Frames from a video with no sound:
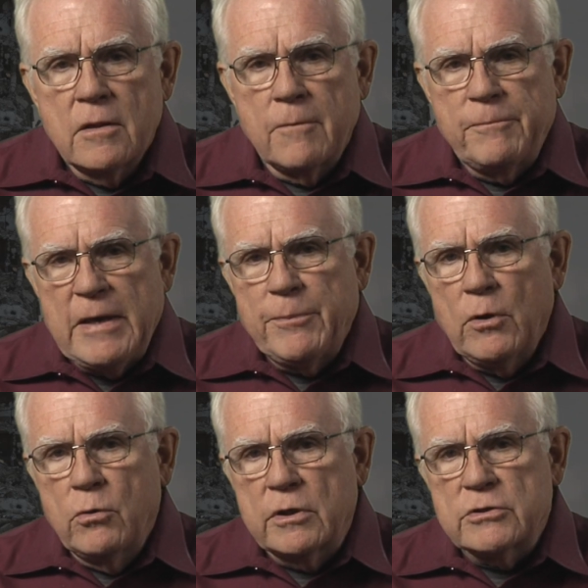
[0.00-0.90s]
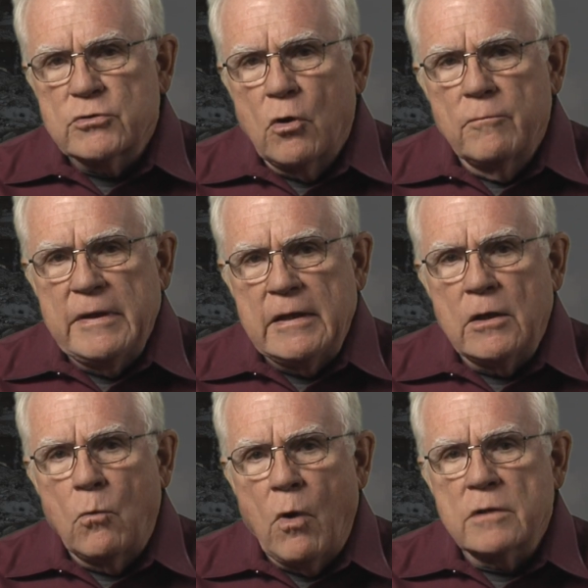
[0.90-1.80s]
The people who control
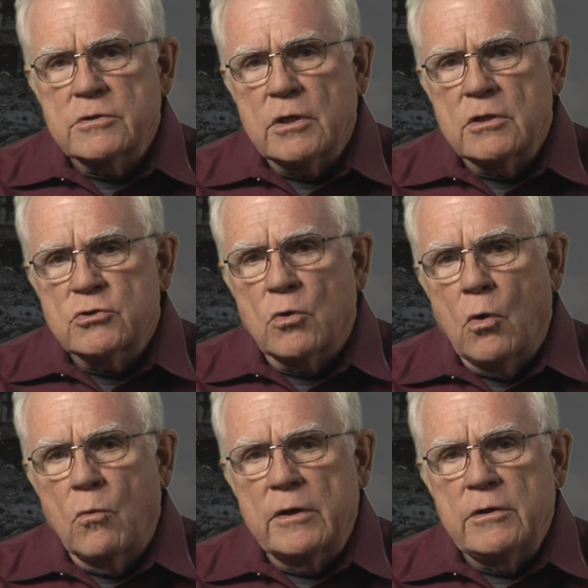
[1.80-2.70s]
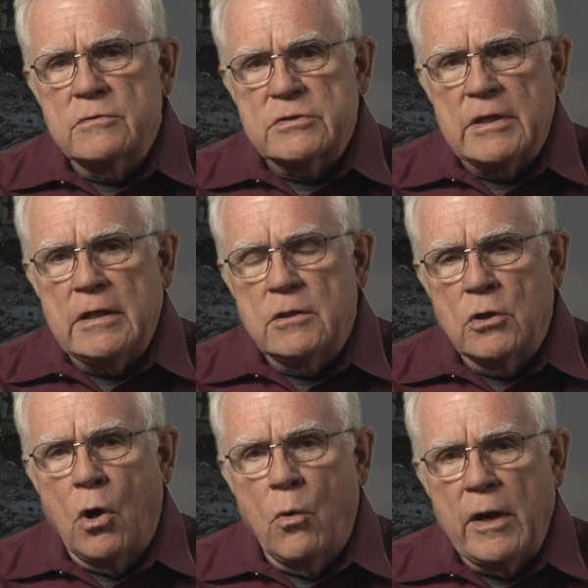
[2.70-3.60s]
media want to control what you see,
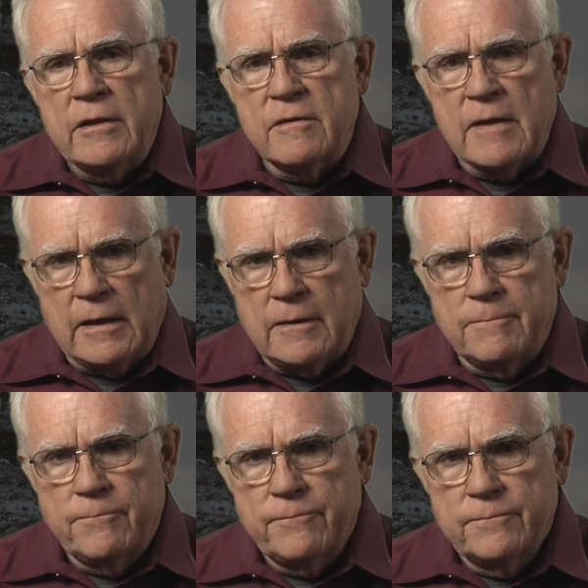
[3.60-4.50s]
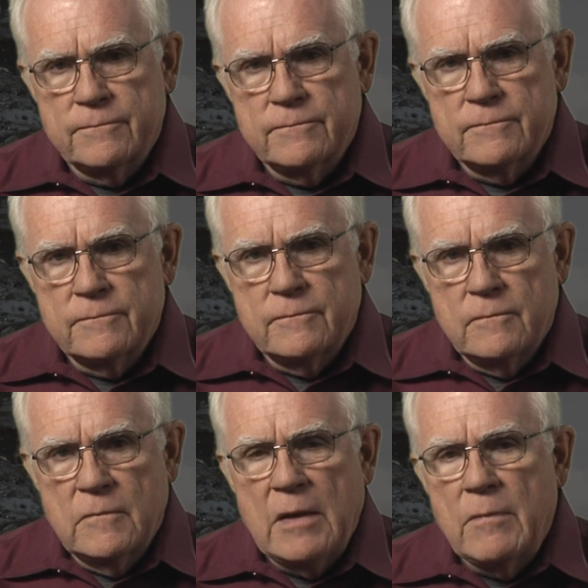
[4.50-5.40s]
know, and think.
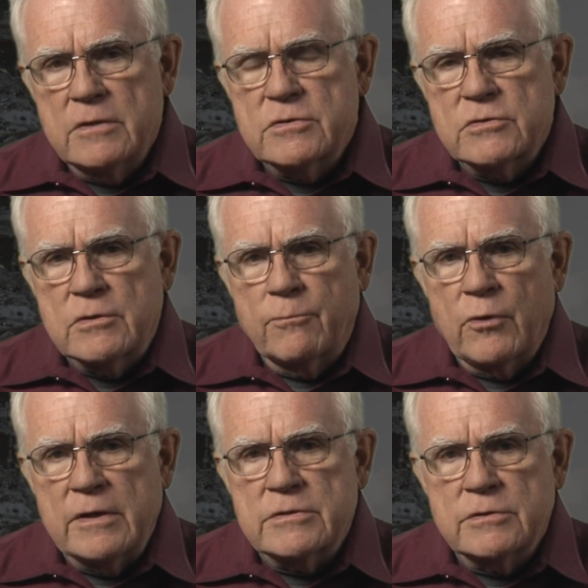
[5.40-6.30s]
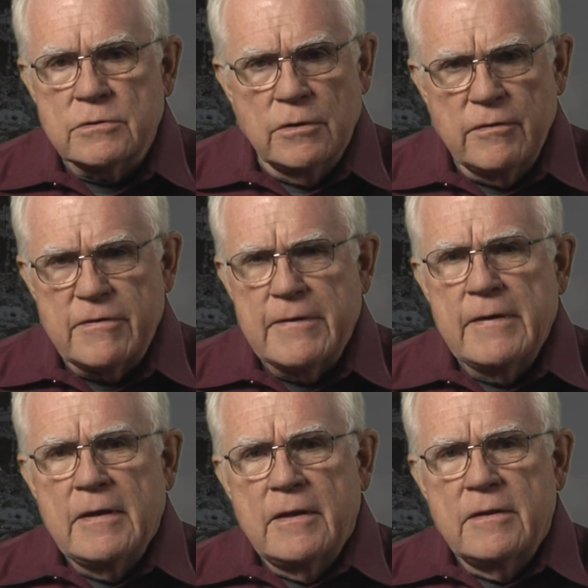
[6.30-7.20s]
They must suppress truth.
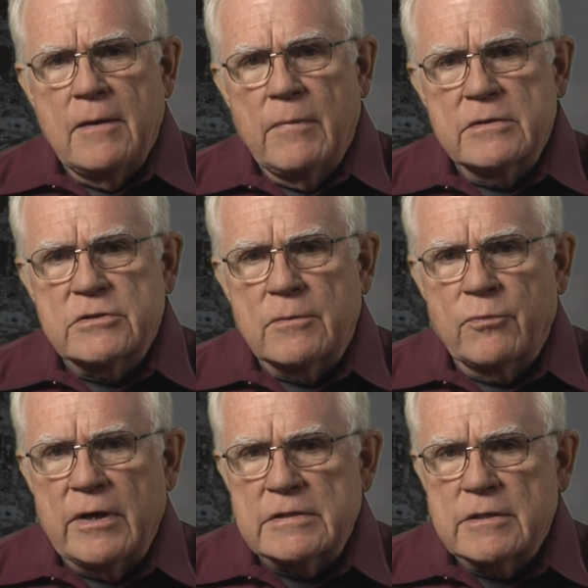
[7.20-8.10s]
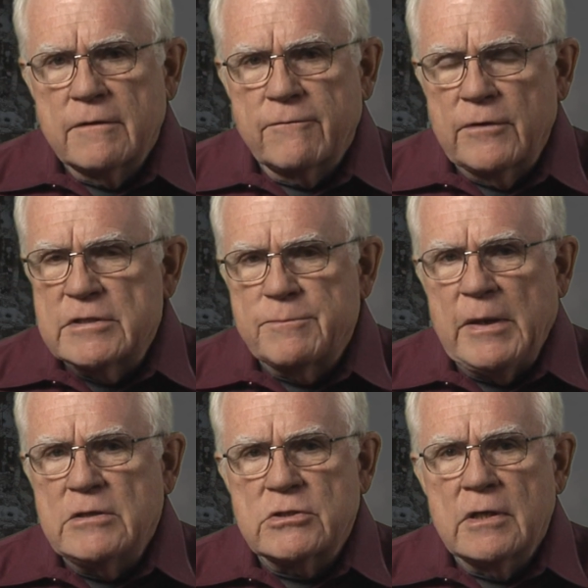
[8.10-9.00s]
They must suppress free
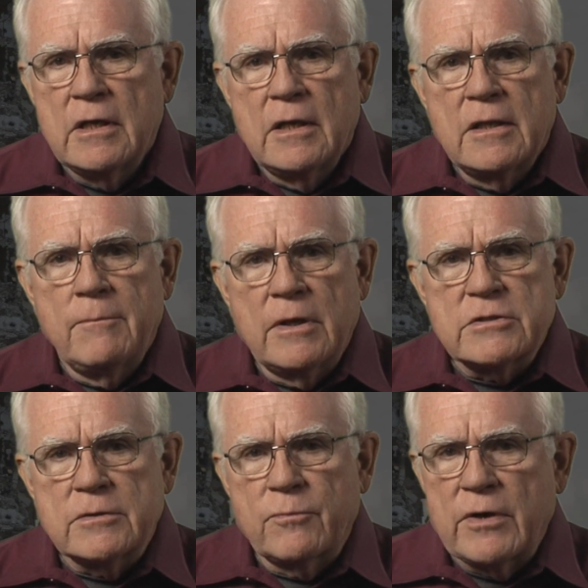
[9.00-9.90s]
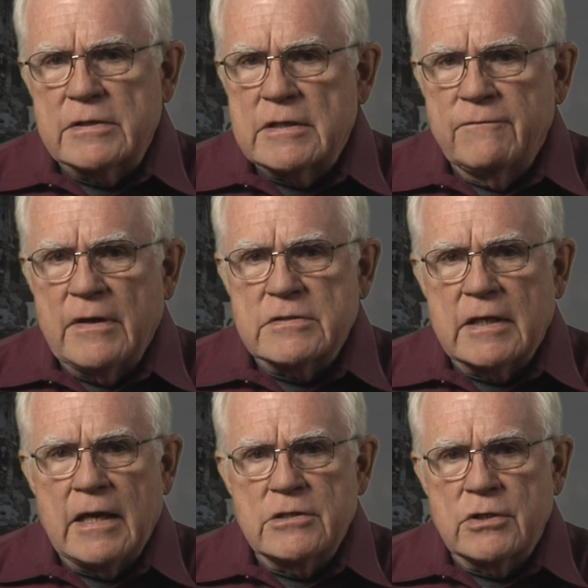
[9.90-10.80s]
speech. They must suppress
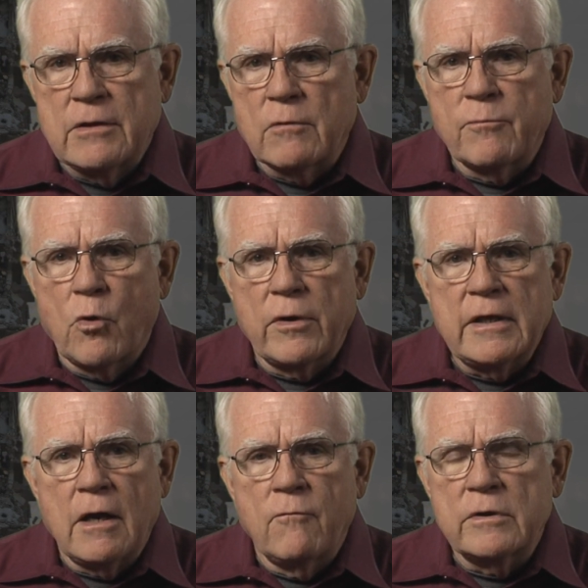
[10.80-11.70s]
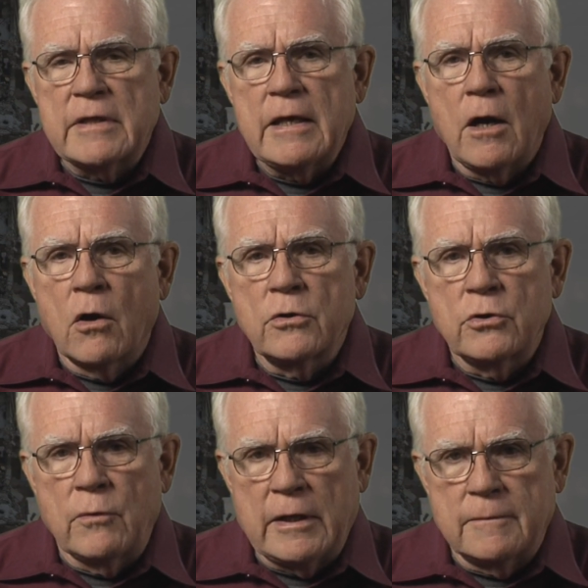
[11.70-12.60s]
investigation and reporting of what they are
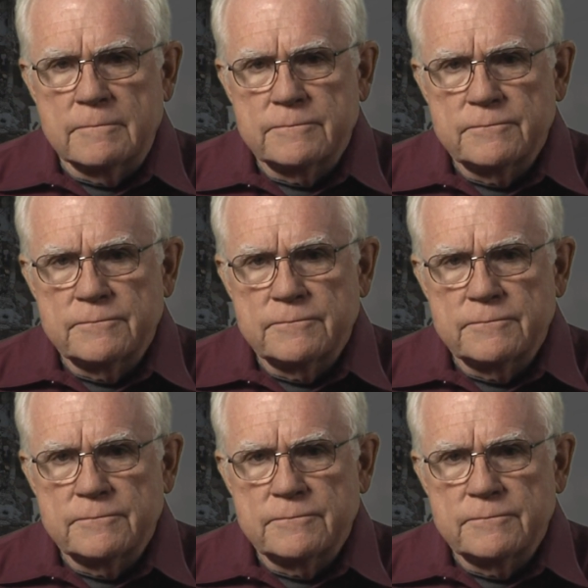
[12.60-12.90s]
doing.